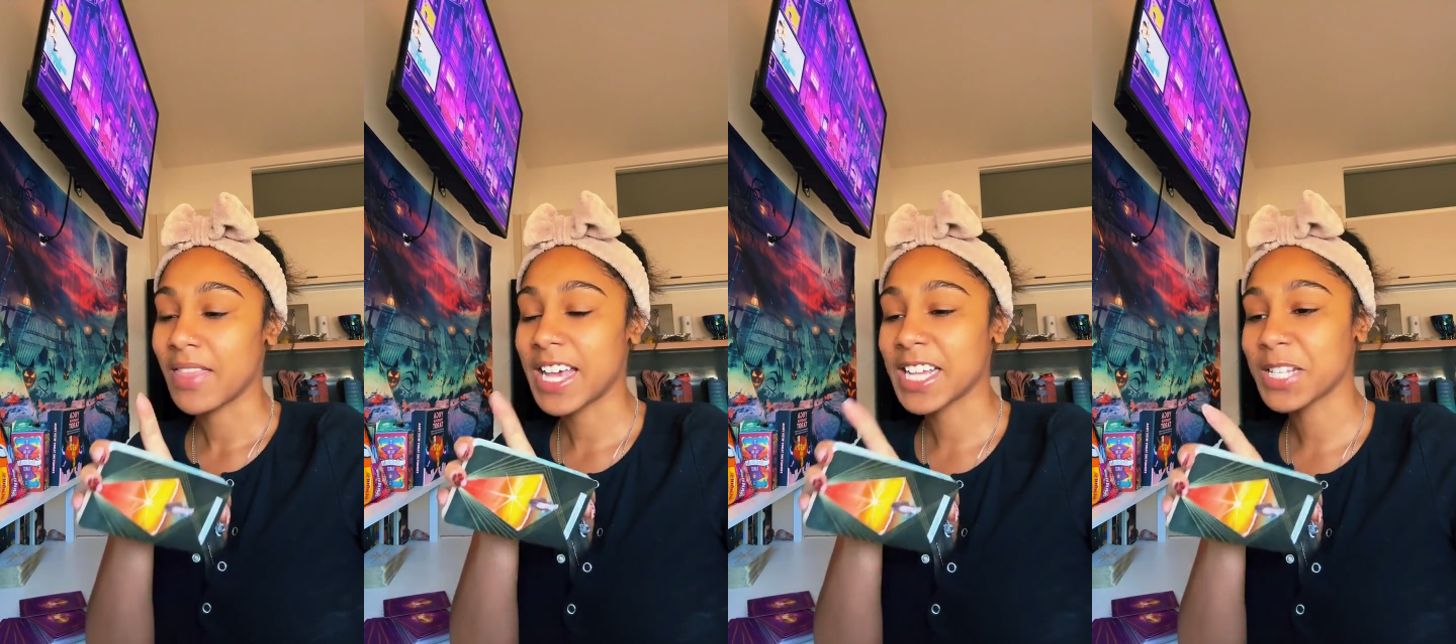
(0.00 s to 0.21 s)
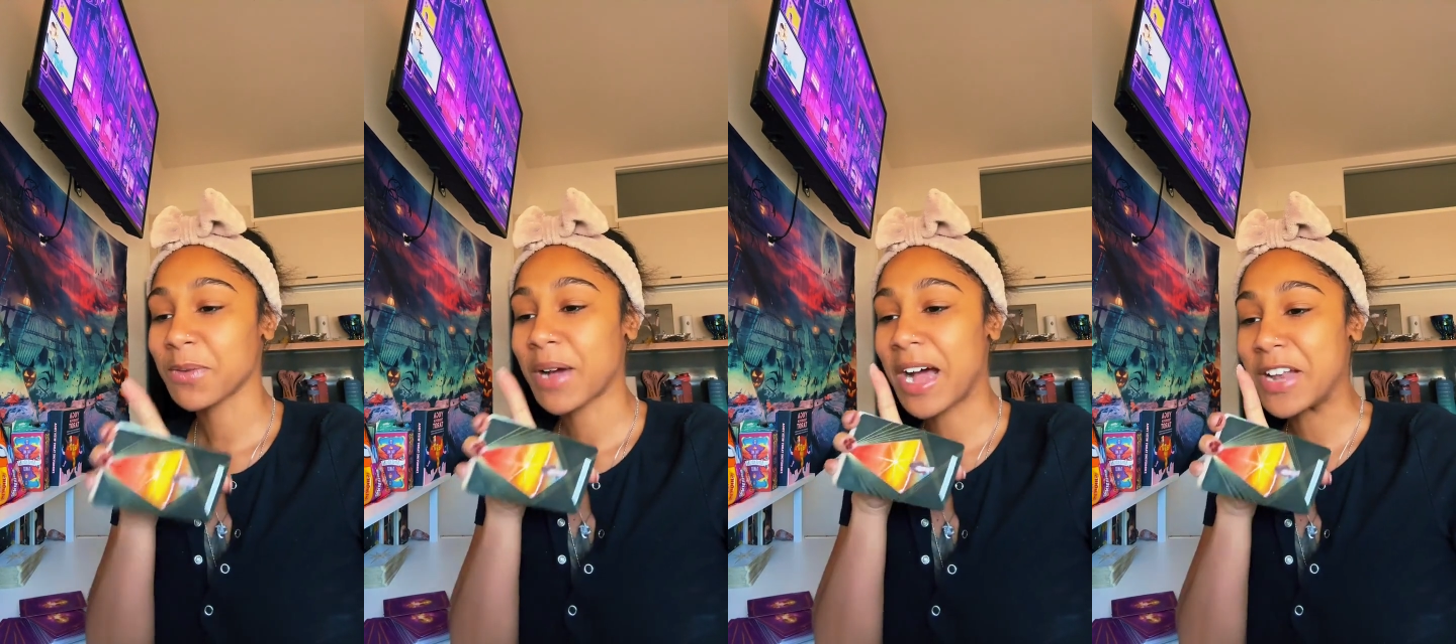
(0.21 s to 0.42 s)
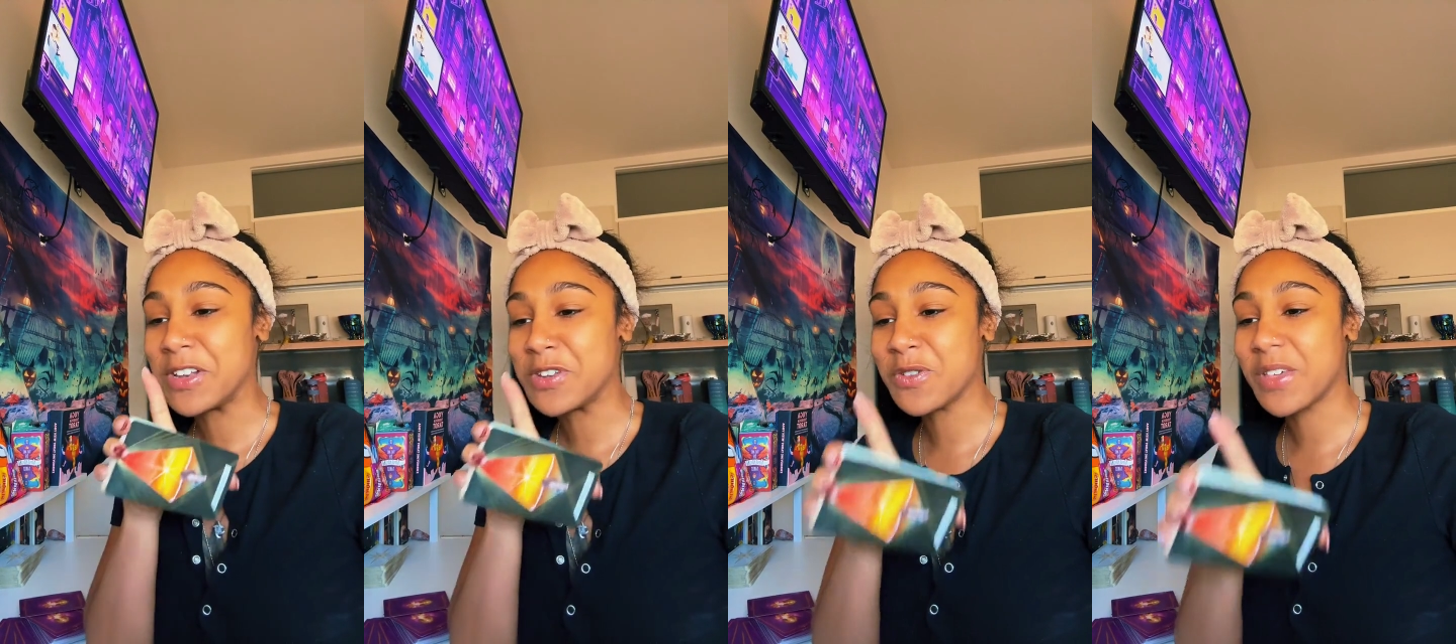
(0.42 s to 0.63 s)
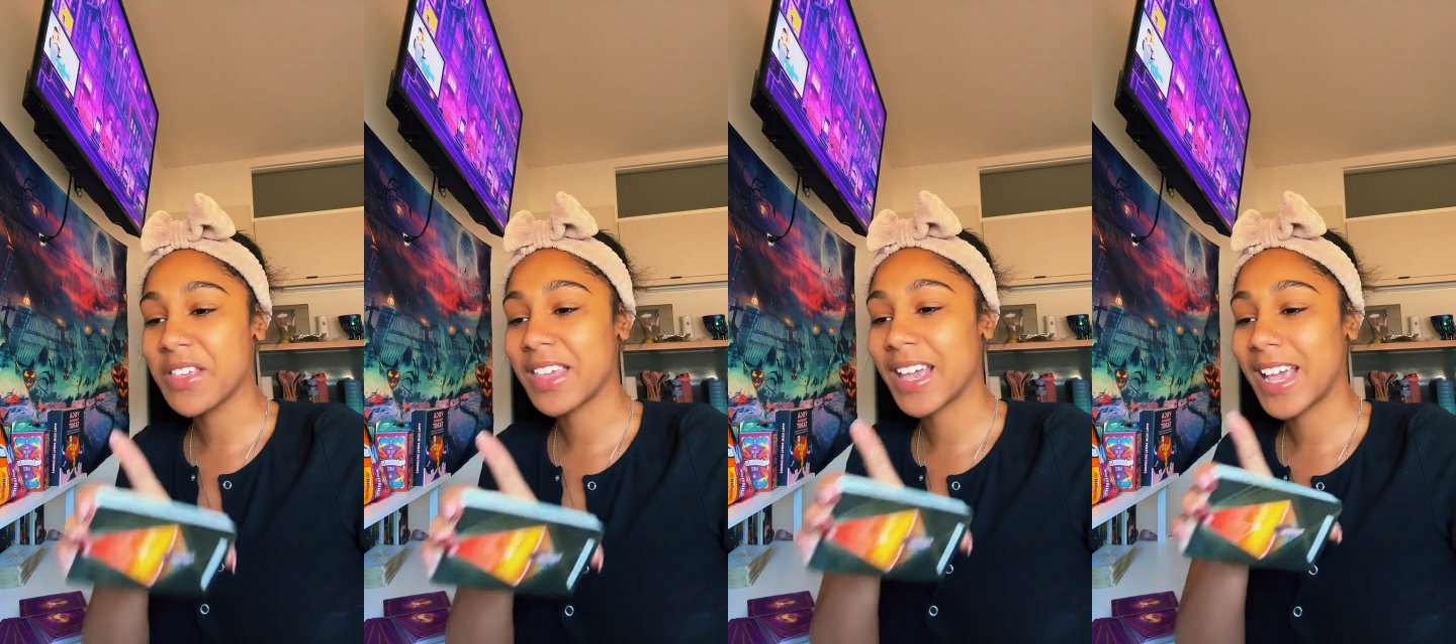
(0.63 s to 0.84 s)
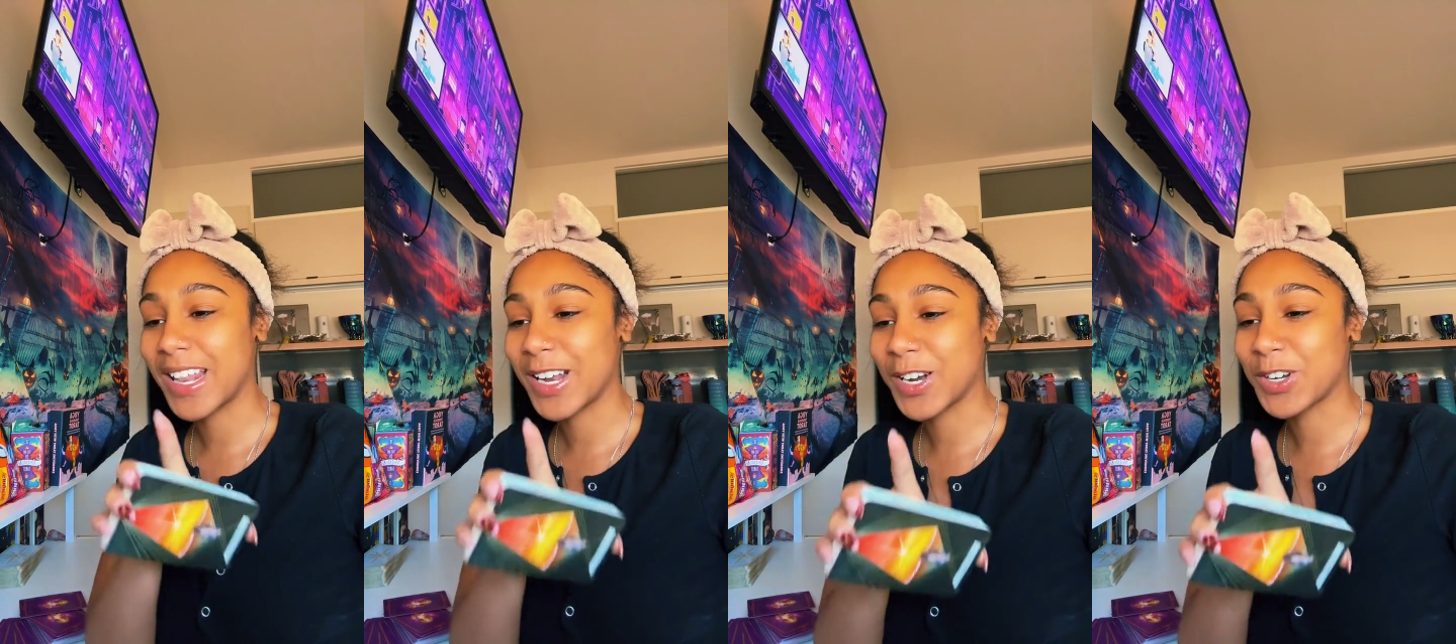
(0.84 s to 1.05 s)
That's why I knew
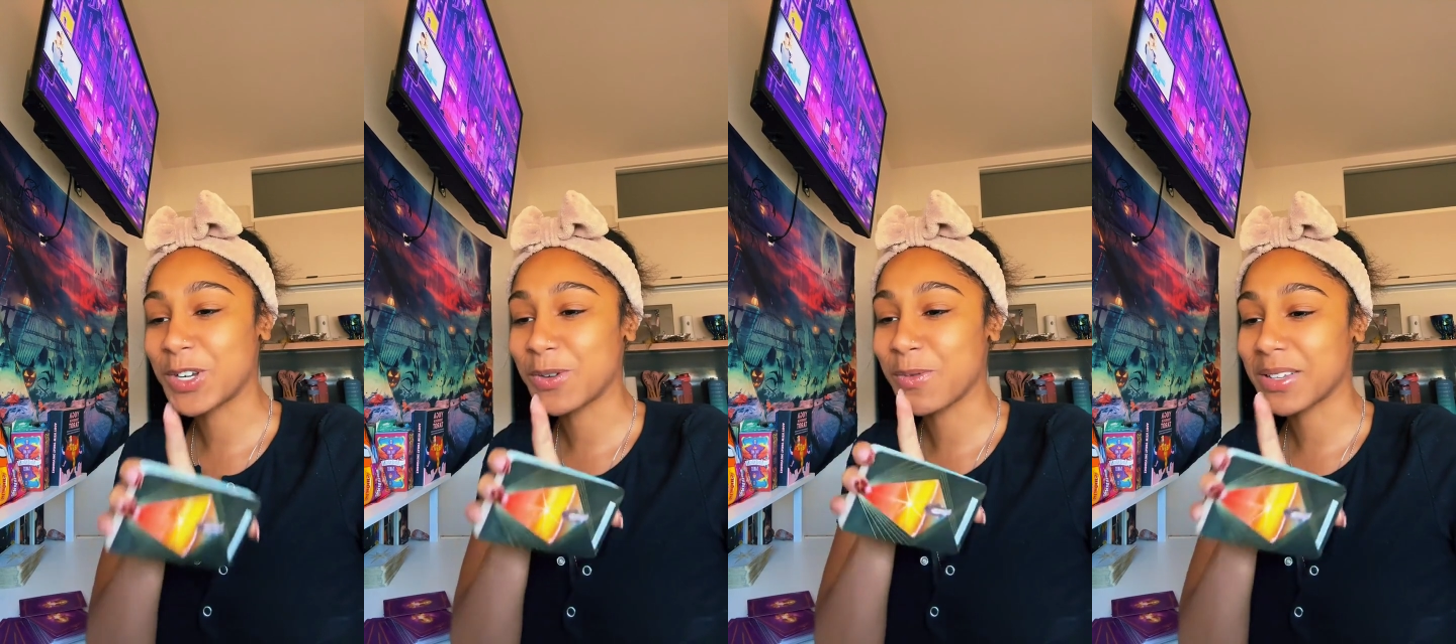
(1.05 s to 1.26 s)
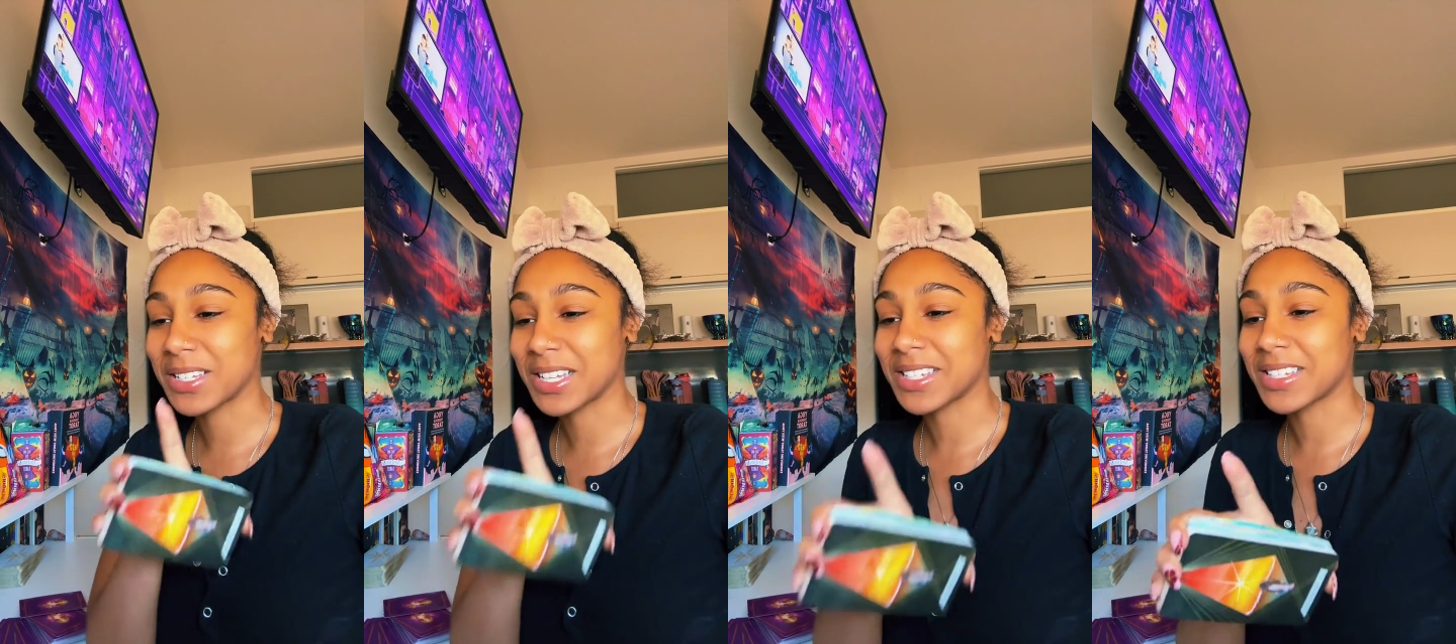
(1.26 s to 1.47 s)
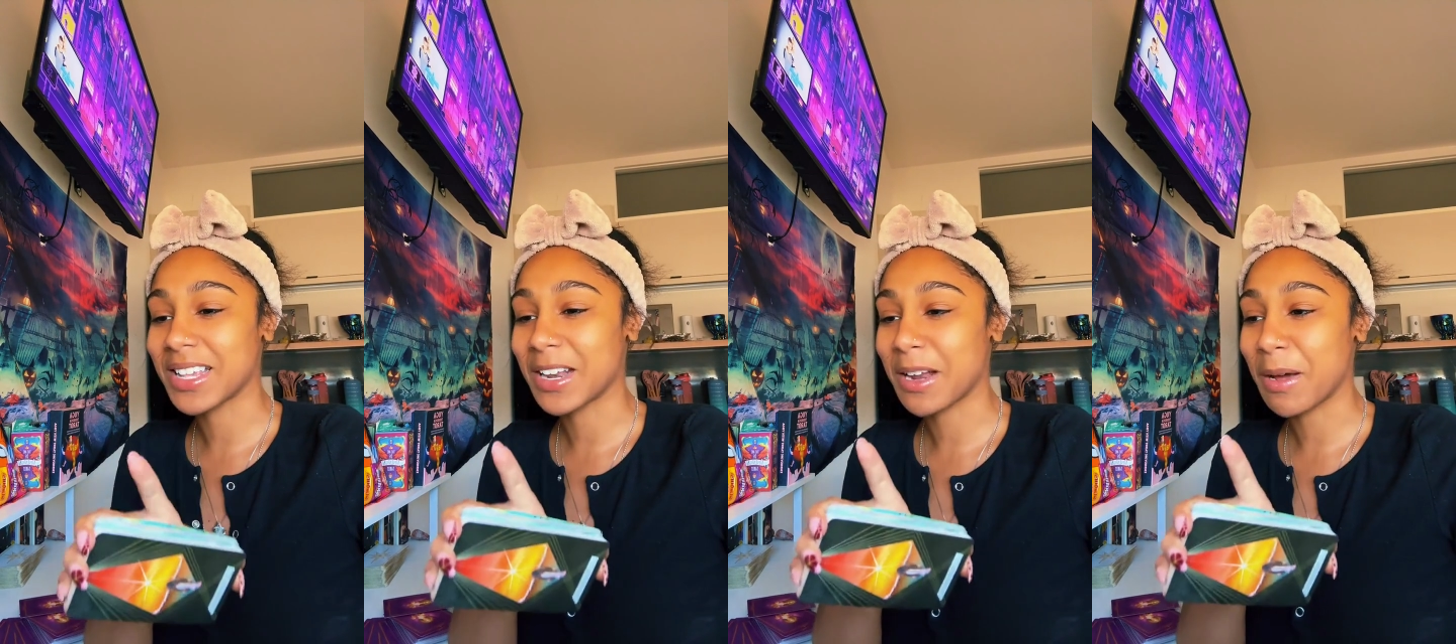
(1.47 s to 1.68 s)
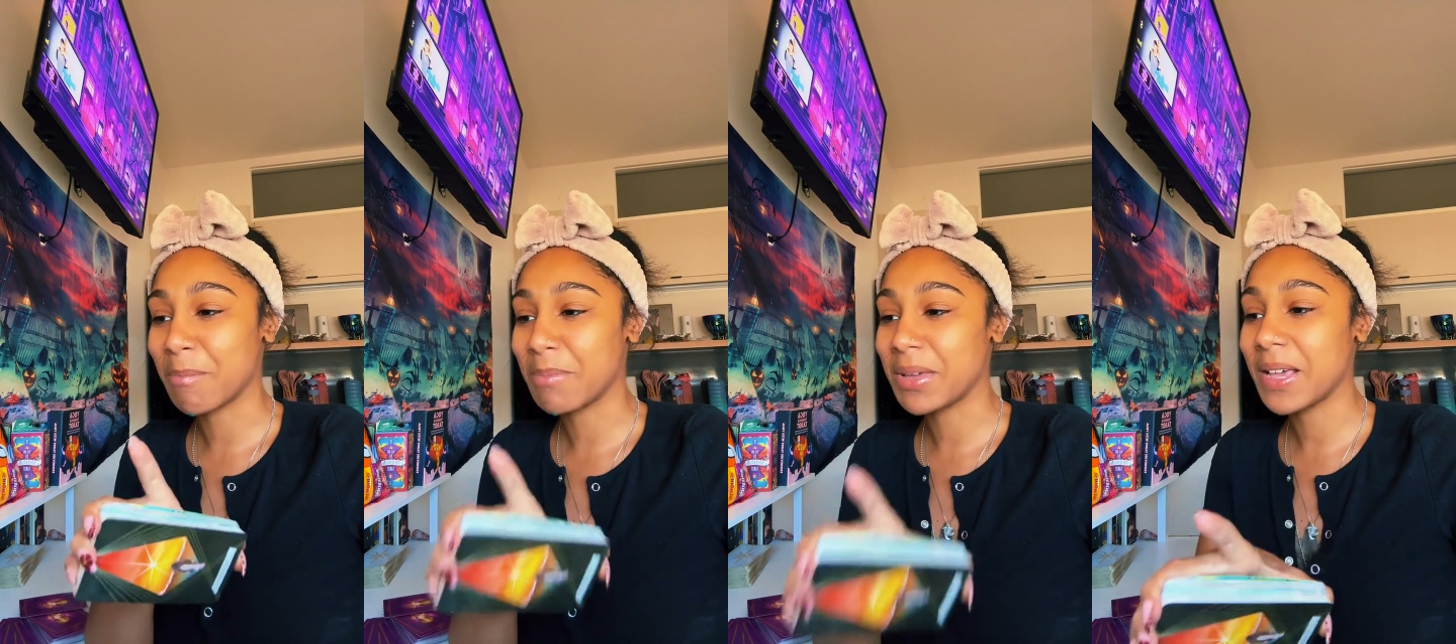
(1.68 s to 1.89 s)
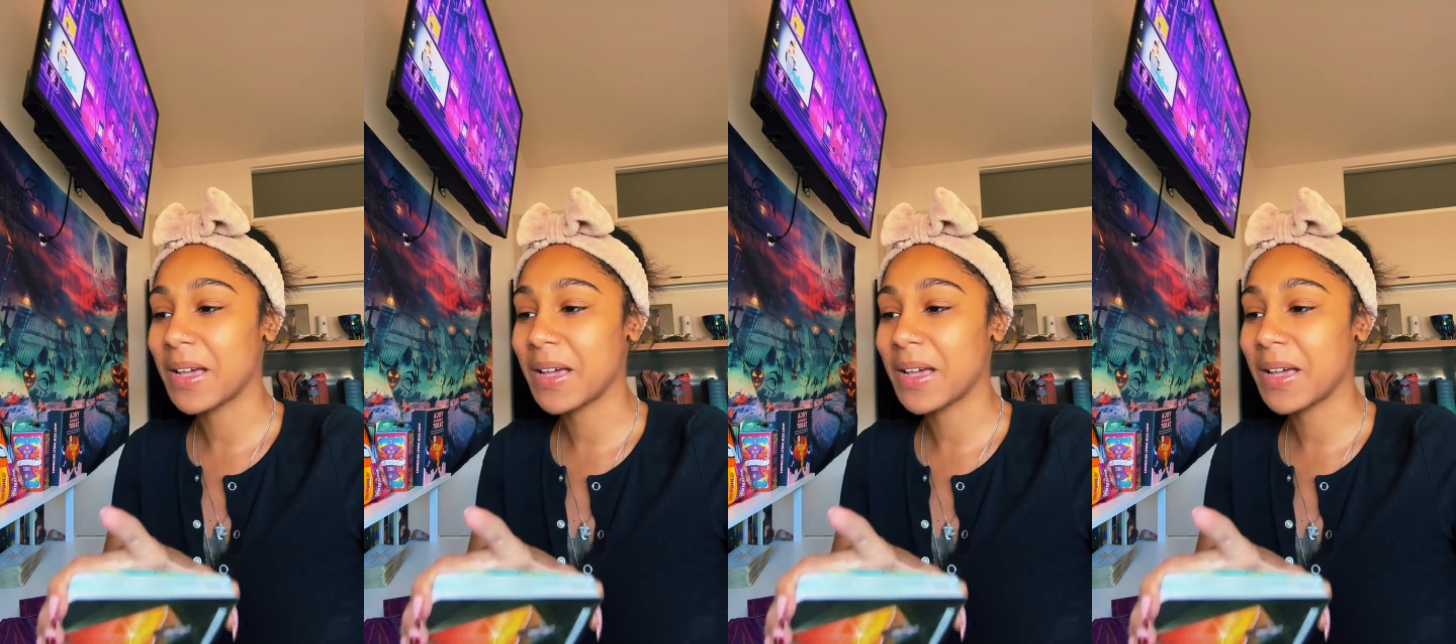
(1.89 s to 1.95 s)
that energy was a setup.